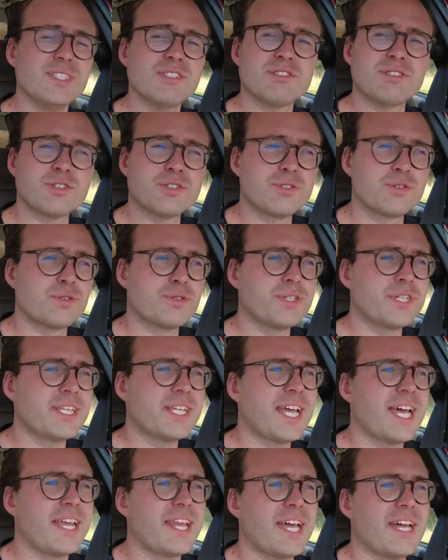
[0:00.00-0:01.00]
So sorted
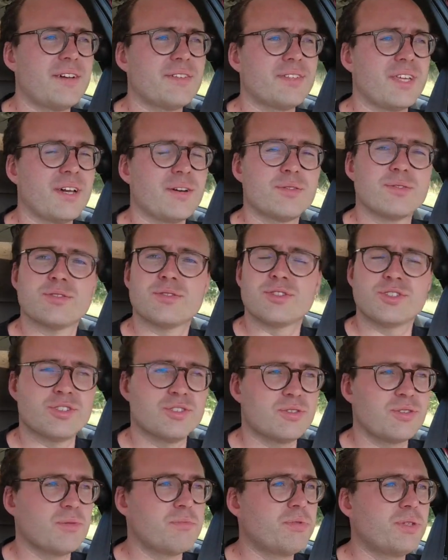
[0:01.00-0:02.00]
that out. That was
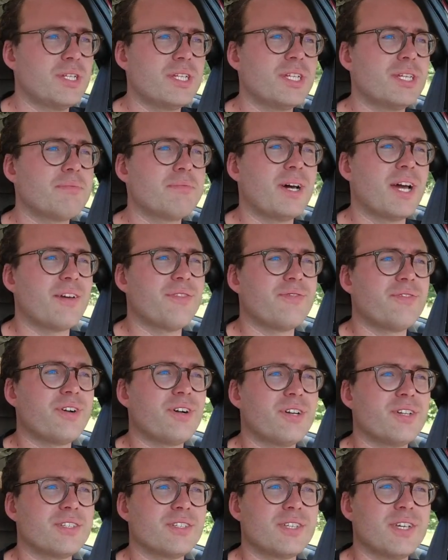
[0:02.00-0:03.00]
just completely my
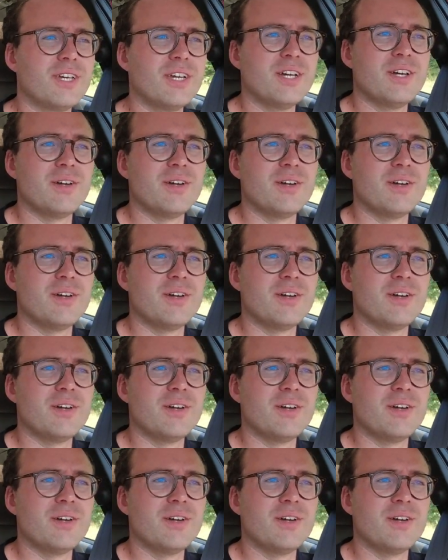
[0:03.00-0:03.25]
fault